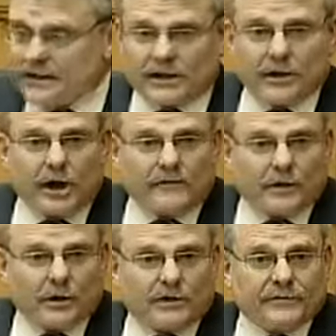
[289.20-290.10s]
didn't like
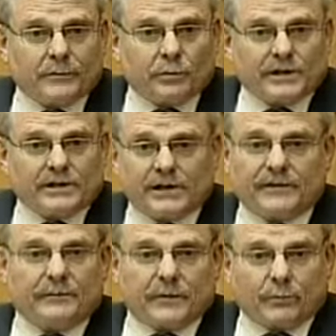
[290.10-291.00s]
the look of him or he'd
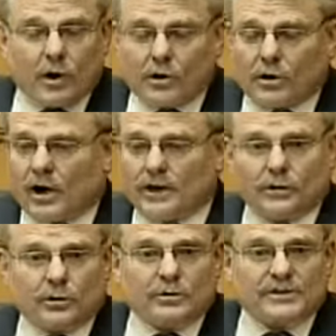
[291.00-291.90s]
given him the wrong kind
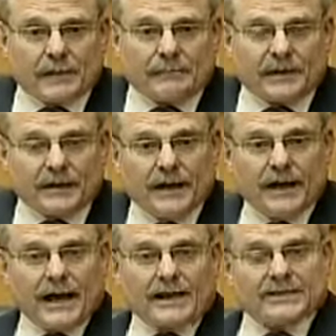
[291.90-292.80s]
of look or something,
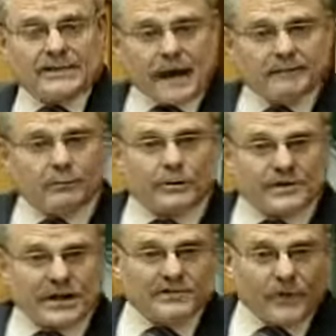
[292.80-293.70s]
and stabbed him
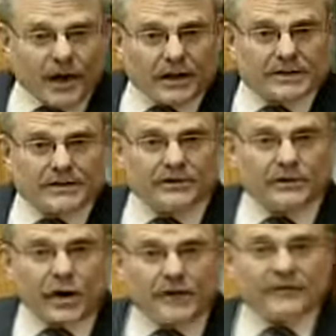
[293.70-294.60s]
with such violence that
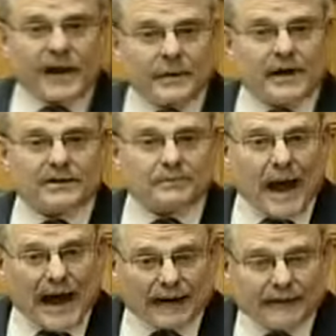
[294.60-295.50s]
the knife came out his
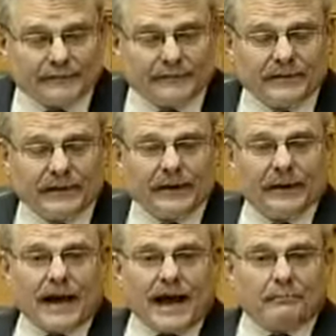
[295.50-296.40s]
back.
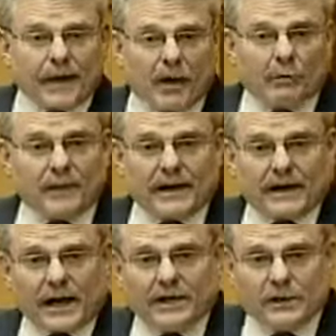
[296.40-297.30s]
And Bell,
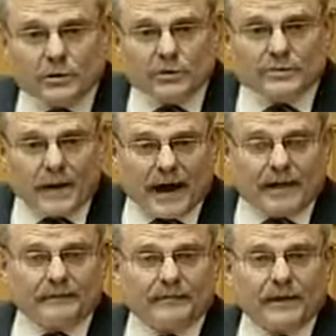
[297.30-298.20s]
being a huge
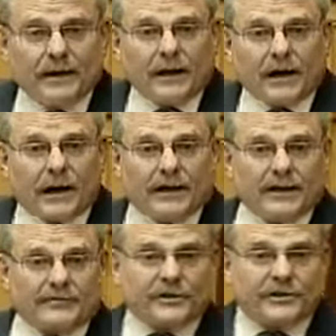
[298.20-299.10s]
man, uh,
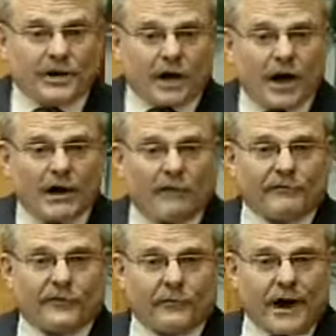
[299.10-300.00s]
lifted the guy
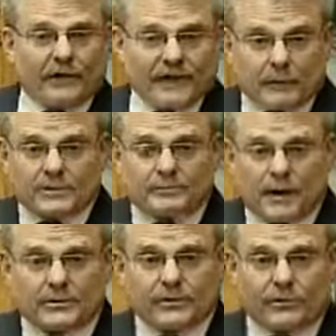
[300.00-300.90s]
off the ground. That was
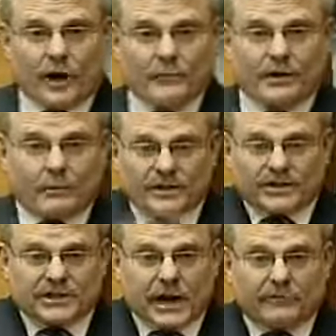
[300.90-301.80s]
Bell's crime, and he
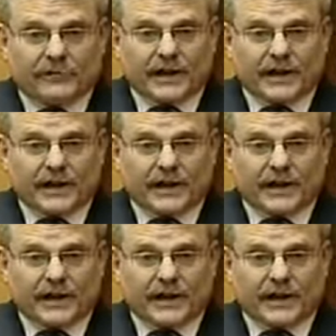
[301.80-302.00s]
went to jail